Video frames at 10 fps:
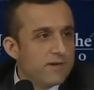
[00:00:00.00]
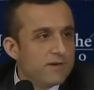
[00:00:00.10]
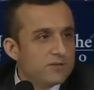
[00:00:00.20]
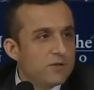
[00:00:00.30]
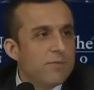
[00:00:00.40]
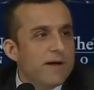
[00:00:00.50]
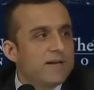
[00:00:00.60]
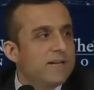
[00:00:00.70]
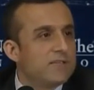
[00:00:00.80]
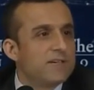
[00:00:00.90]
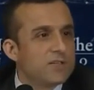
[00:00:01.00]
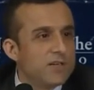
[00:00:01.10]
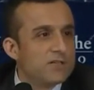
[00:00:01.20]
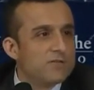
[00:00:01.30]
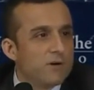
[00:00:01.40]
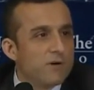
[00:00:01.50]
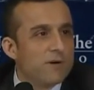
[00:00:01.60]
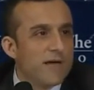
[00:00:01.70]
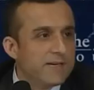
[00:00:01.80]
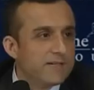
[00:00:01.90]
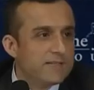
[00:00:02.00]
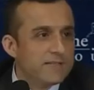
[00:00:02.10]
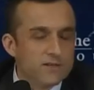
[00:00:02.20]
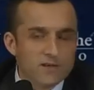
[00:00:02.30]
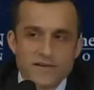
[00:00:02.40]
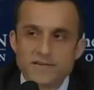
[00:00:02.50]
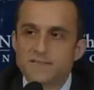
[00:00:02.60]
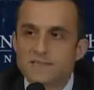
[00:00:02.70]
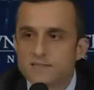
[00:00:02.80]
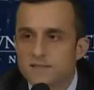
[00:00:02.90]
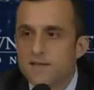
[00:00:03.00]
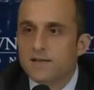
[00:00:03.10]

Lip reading: And so my literature is from 90s or 80s.